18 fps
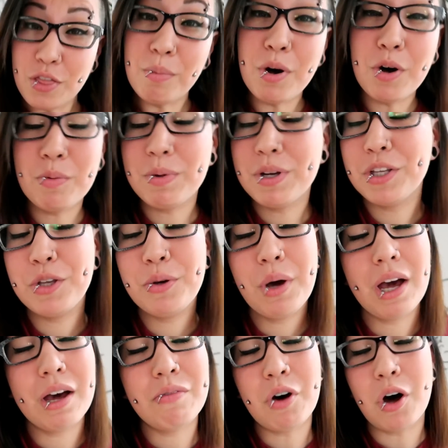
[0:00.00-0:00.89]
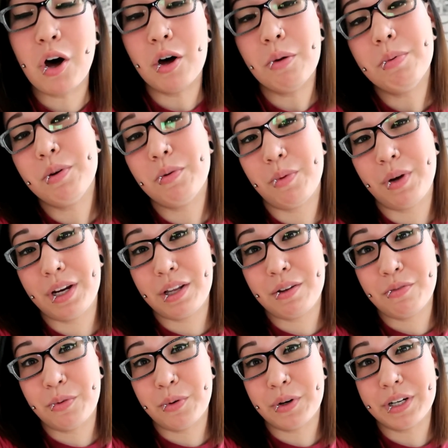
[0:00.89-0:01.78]
The moment you have all been
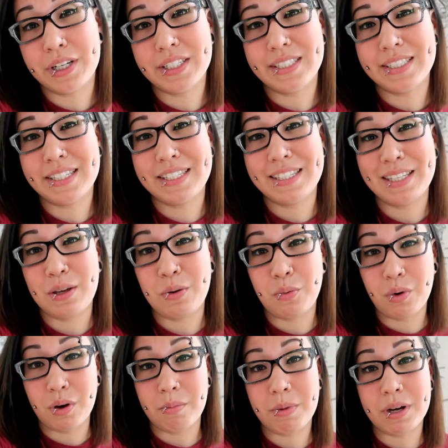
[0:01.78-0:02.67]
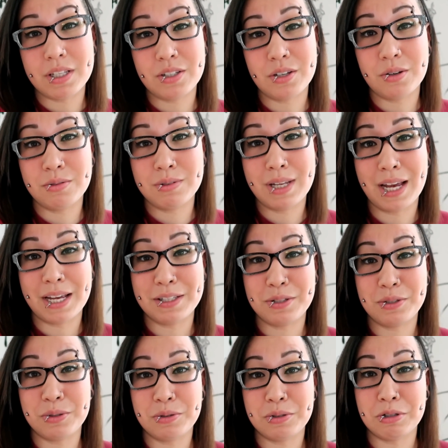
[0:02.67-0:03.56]
waiting for is to see what my toe
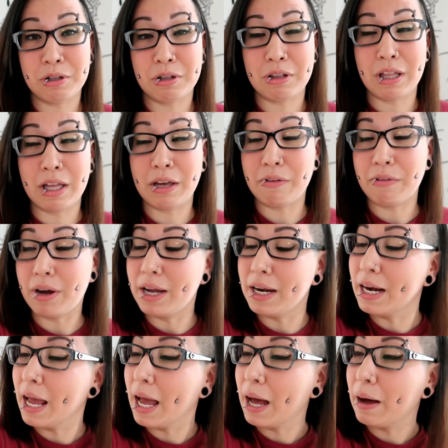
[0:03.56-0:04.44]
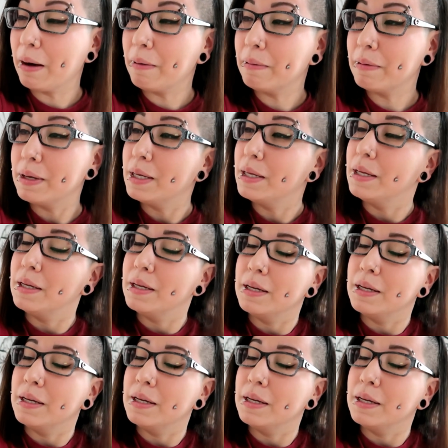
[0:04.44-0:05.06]
tattoos look like right now.